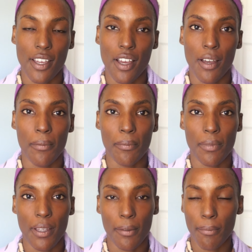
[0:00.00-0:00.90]

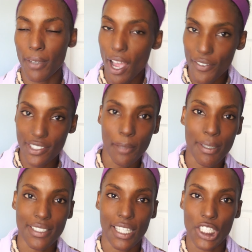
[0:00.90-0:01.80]
Obviously
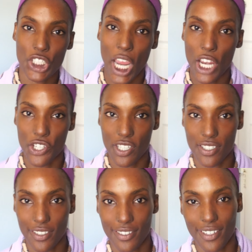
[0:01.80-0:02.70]
my skin
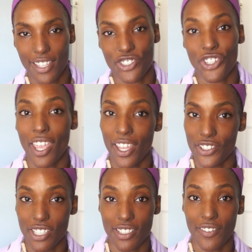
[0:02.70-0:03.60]
changes and has
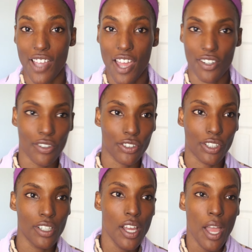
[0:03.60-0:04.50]
changed as I've gotten
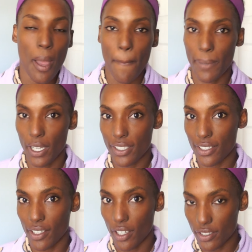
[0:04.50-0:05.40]
older,
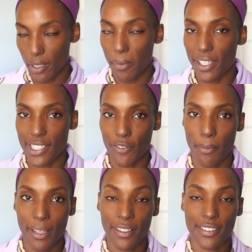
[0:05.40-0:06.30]
but some things have
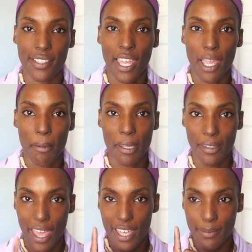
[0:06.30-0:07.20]
remained the same,
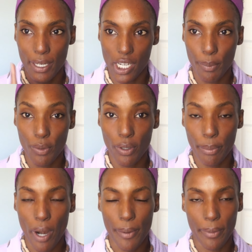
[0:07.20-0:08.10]
and that is my #1
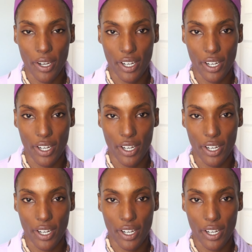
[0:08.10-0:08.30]
problem